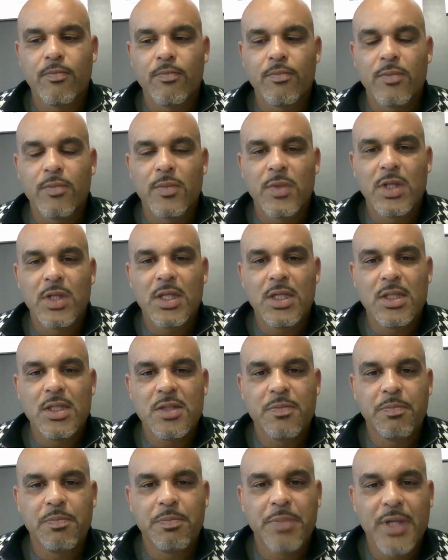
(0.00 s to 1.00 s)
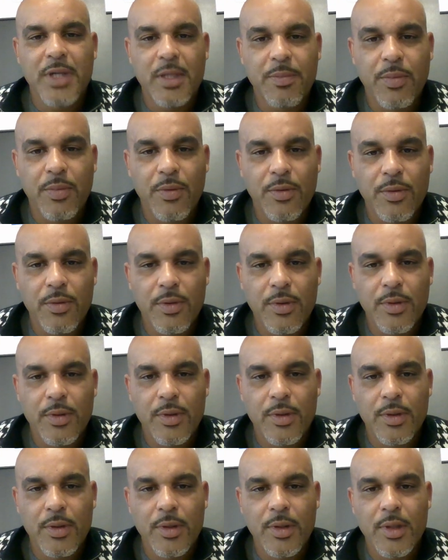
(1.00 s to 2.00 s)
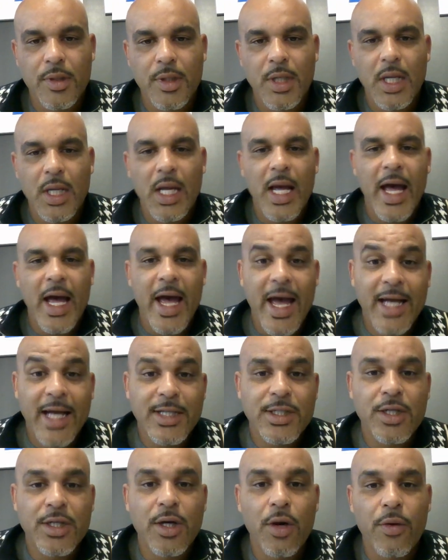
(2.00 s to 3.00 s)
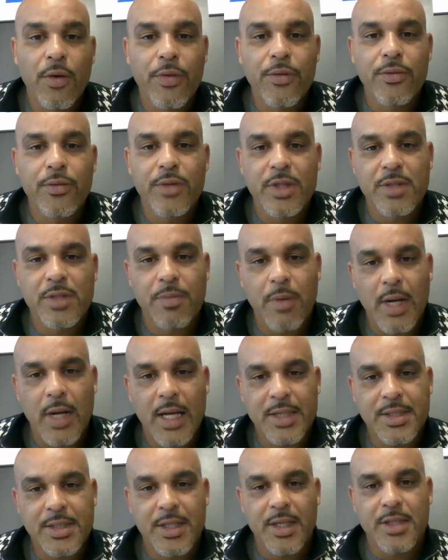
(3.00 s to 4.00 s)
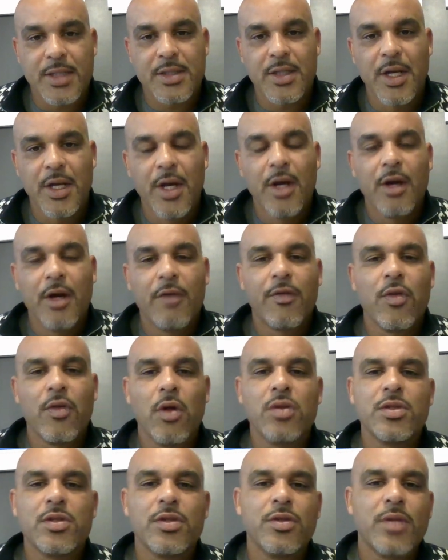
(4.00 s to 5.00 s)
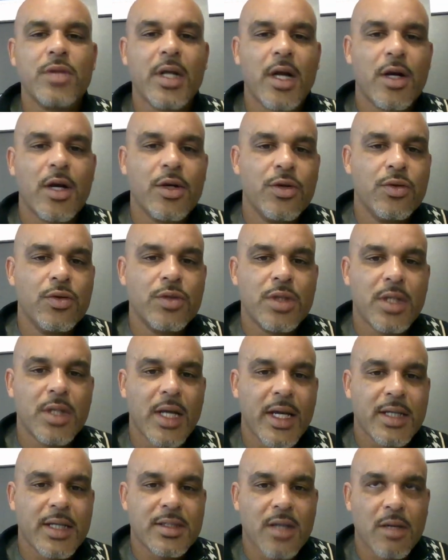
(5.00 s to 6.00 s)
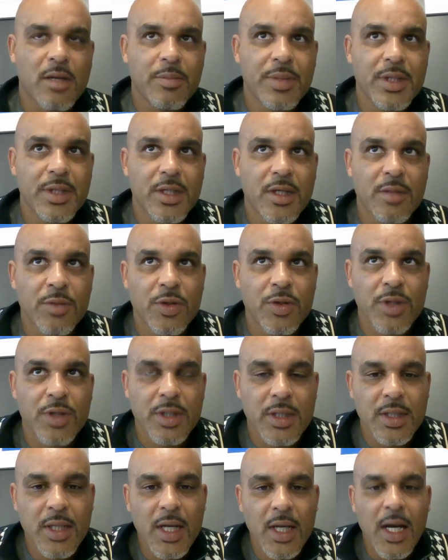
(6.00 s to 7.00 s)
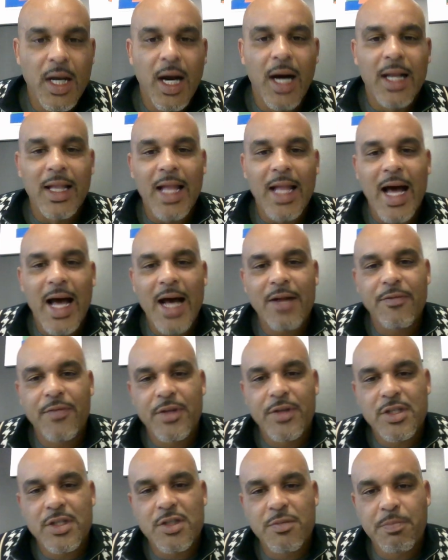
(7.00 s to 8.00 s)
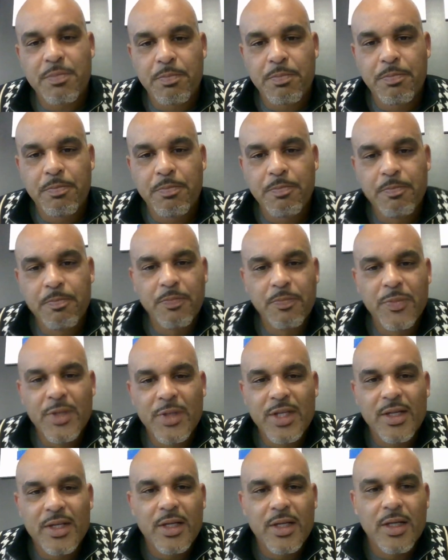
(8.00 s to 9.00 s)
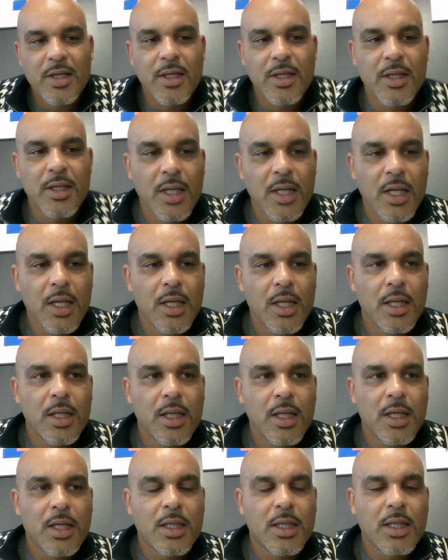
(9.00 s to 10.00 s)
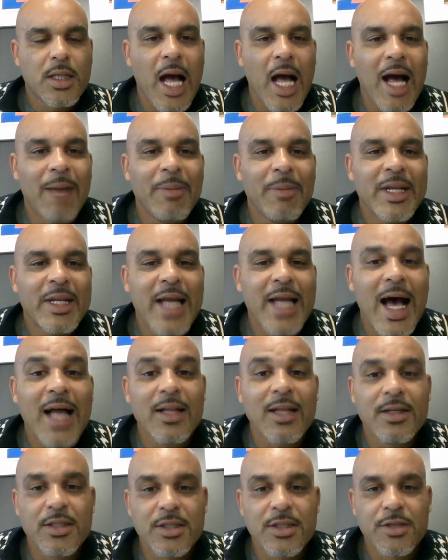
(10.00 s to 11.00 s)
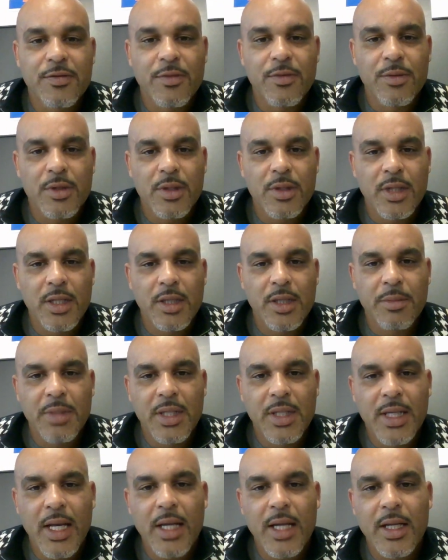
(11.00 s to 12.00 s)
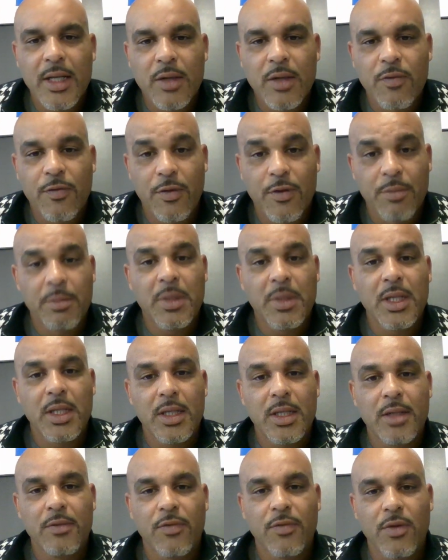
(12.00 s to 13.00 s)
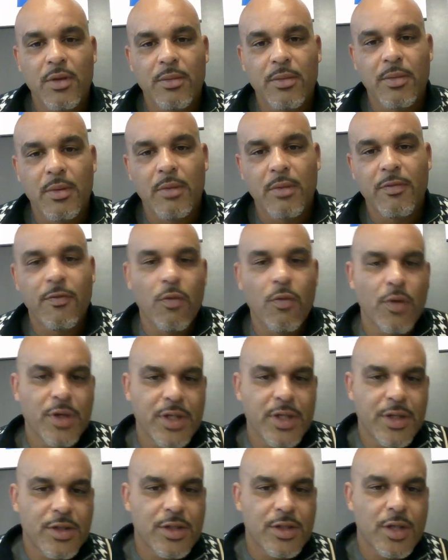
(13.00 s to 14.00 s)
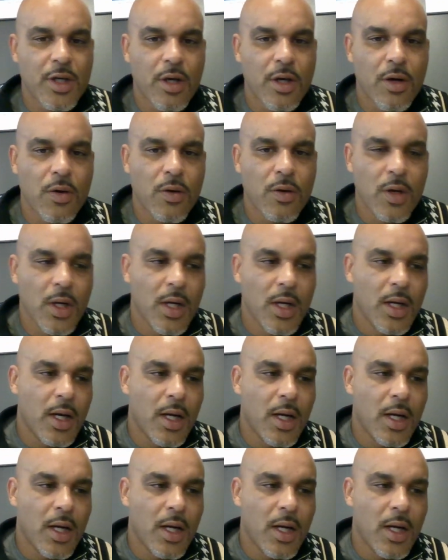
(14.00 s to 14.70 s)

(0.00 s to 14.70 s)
these people had to go through this process. For those of you that are new to the XRP community, a lot of the common knowledge from in the beginning for me, for the 4 years ago,